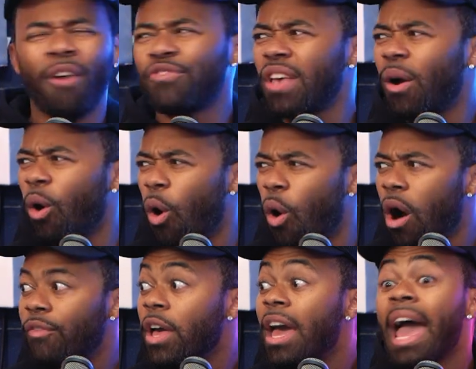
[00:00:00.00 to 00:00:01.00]
I fell
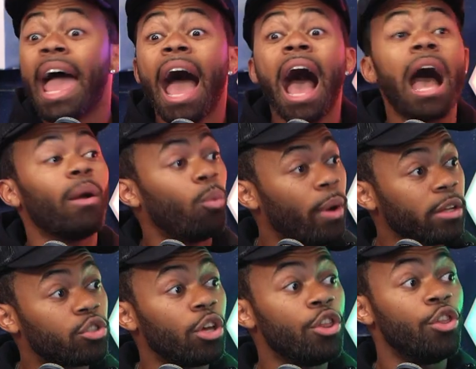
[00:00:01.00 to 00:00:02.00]
off. Mm-hmm. I
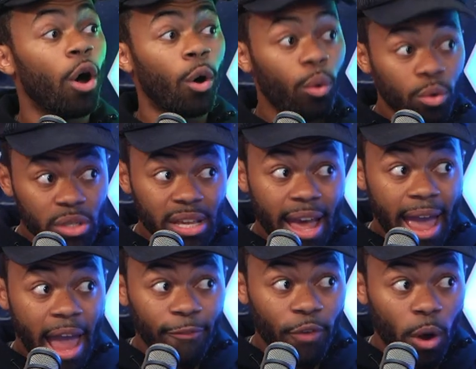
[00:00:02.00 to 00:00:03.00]
went to those
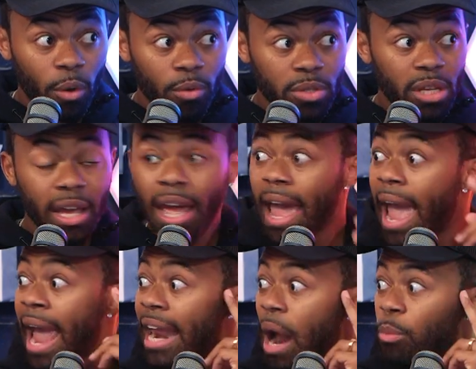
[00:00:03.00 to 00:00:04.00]
headphones. Fire.
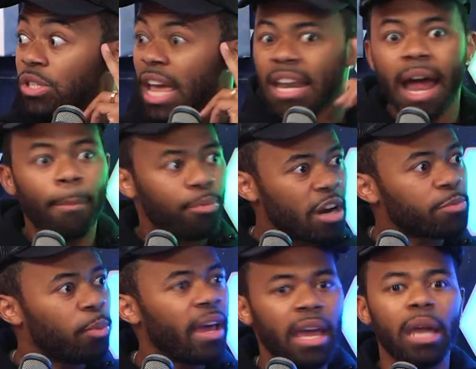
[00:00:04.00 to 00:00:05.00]
And I was and I
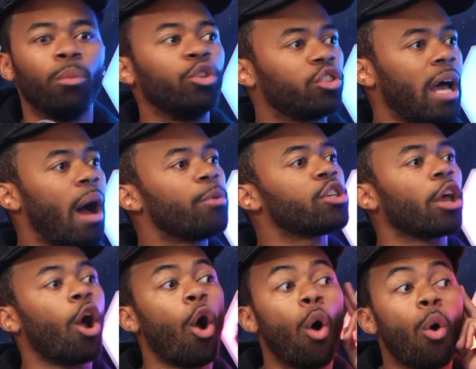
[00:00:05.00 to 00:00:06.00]
press play. It was I was
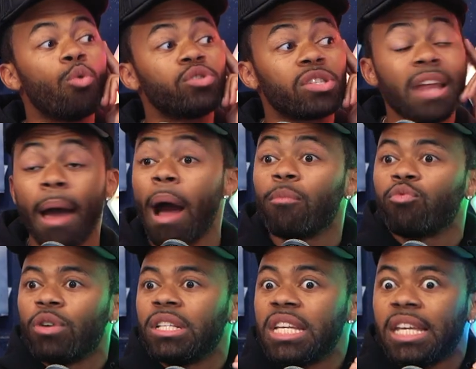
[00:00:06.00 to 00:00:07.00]
like, oh snap!
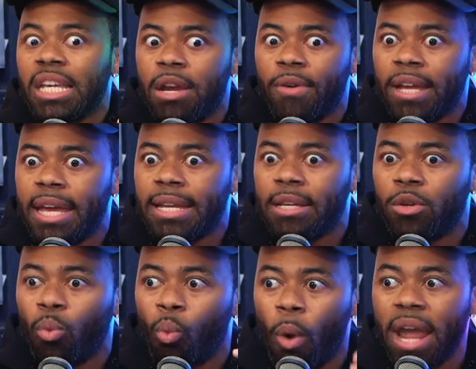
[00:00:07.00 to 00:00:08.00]
I'm really hearing I'm
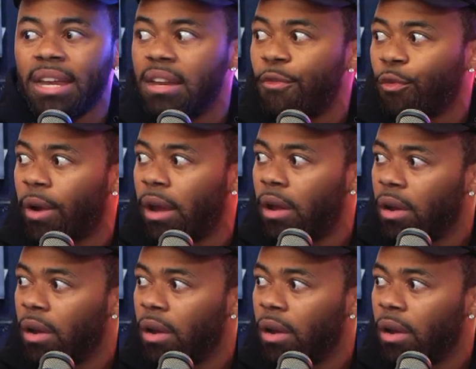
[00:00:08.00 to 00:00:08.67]
it way different. Quick.